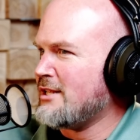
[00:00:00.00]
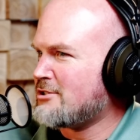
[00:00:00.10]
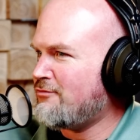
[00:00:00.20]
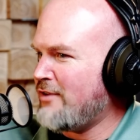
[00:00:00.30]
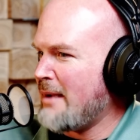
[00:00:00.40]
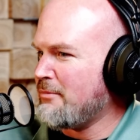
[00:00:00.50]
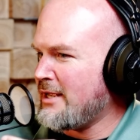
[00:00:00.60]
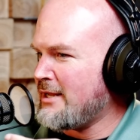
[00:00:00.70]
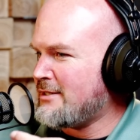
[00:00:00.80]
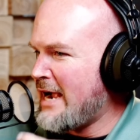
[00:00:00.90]
this
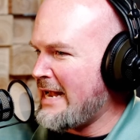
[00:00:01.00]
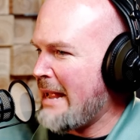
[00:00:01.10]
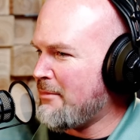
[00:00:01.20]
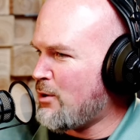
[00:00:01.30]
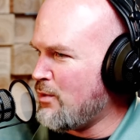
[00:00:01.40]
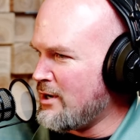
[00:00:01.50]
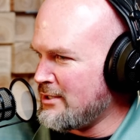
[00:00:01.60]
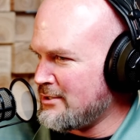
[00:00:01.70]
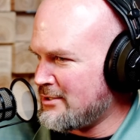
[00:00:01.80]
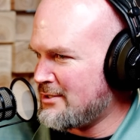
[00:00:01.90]
family dynamic
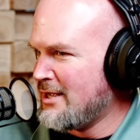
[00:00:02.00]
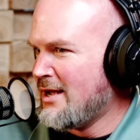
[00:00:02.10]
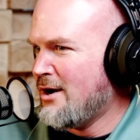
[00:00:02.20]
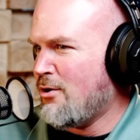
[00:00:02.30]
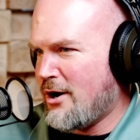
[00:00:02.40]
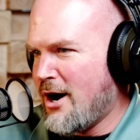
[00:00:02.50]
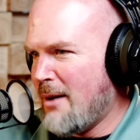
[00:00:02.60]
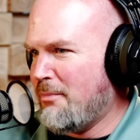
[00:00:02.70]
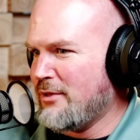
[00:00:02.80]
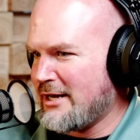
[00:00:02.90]
or
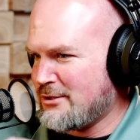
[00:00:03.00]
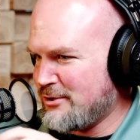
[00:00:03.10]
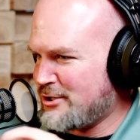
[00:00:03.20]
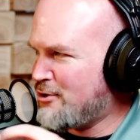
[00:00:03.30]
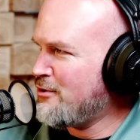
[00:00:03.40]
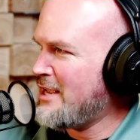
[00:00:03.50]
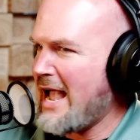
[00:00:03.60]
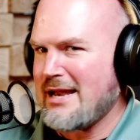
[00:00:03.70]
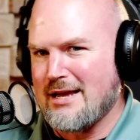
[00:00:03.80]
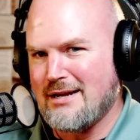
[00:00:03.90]
complex was
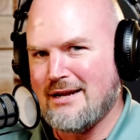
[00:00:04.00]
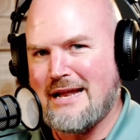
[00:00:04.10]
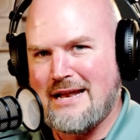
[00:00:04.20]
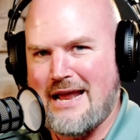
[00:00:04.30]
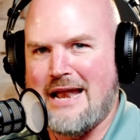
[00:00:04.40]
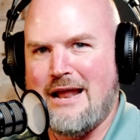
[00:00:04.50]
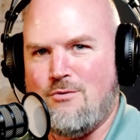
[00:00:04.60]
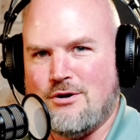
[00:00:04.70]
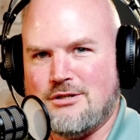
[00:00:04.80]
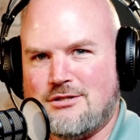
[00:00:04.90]
created and it
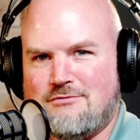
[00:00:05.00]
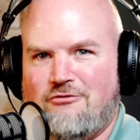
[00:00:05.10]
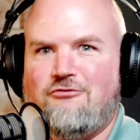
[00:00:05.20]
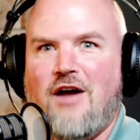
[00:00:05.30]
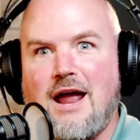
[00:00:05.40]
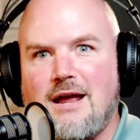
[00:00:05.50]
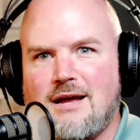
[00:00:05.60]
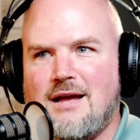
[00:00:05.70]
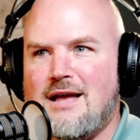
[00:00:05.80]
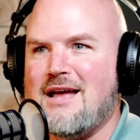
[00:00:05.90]
was fake,